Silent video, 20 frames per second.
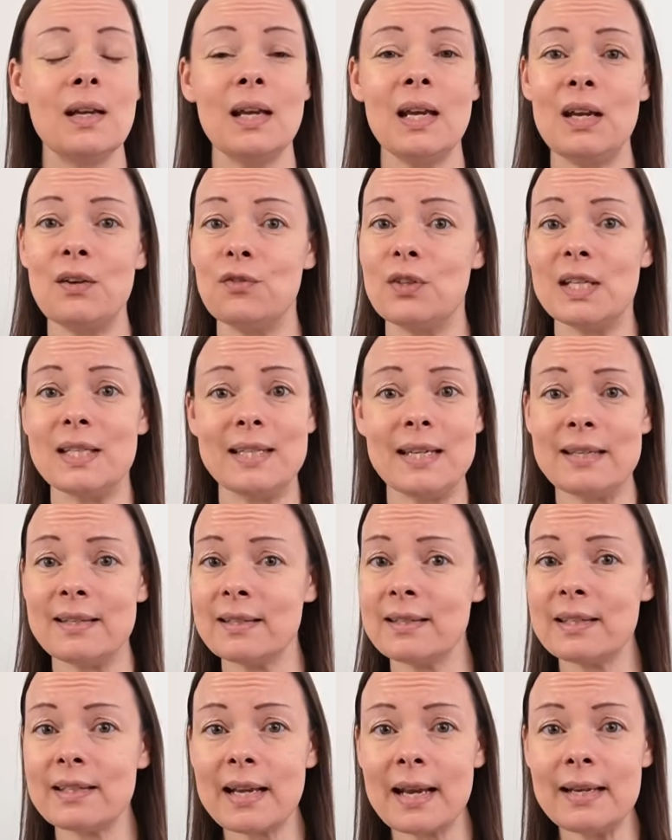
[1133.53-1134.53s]
If this
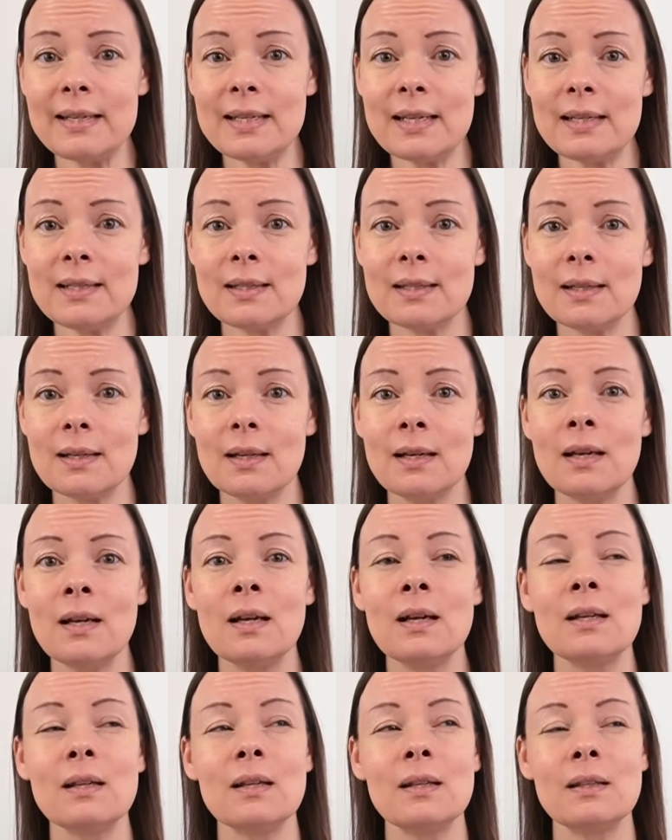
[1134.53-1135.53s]
isn't stated,
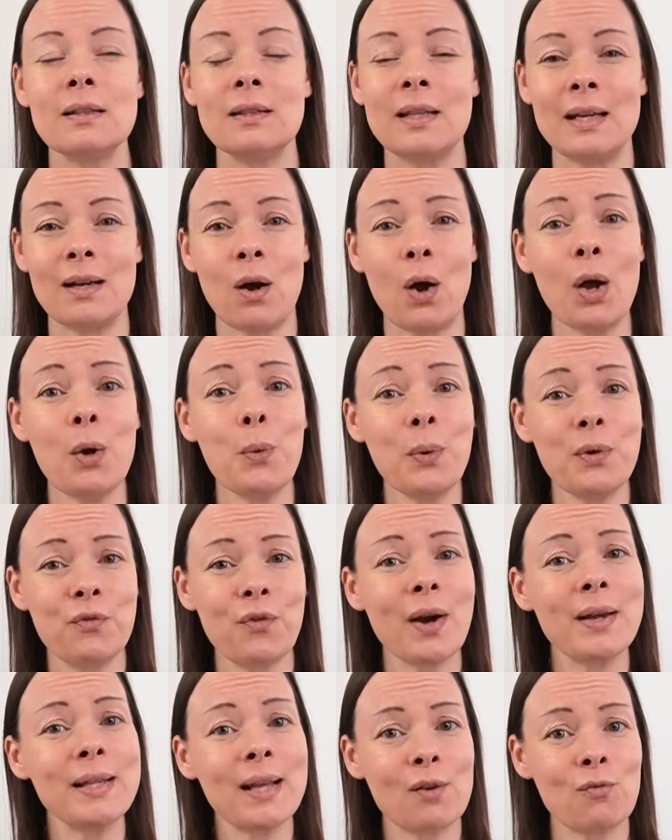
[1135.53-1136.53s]
then I would
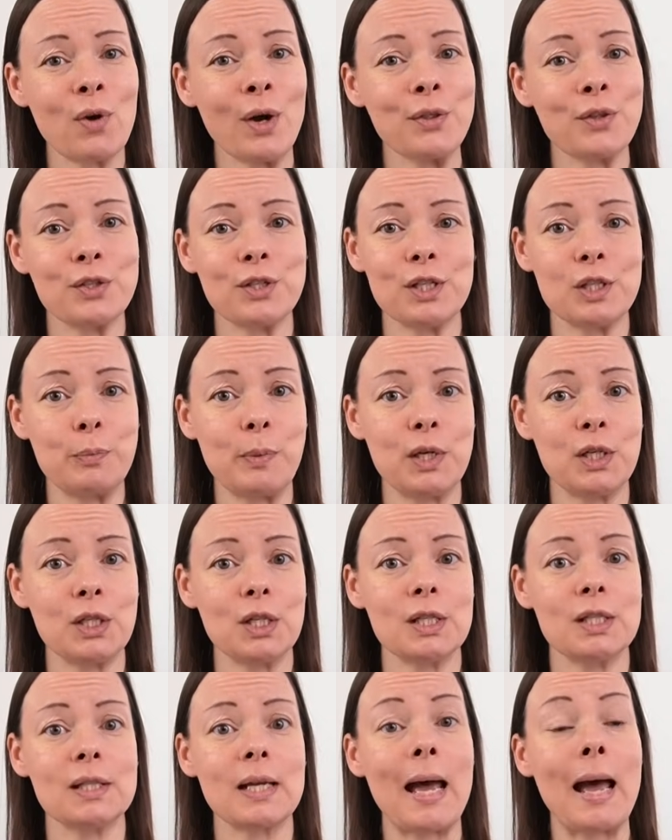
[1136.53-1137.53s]
find that rather
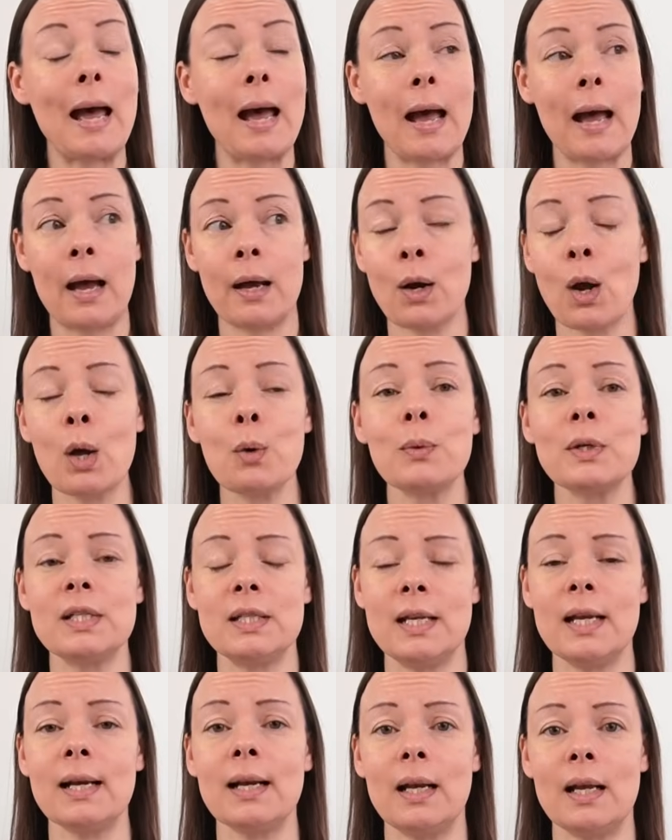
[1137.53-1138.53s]
suspicious and I would
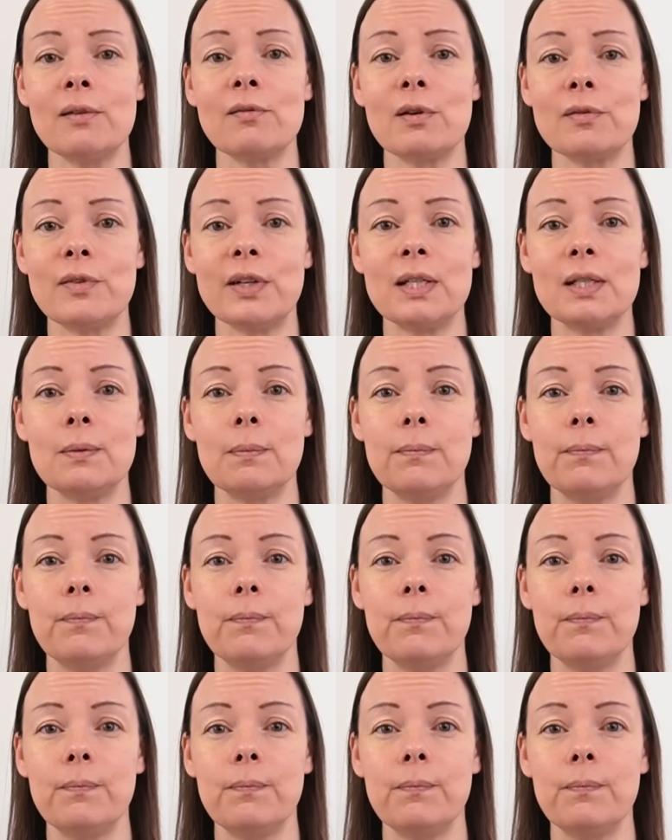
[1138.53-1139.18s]
steer clear of it.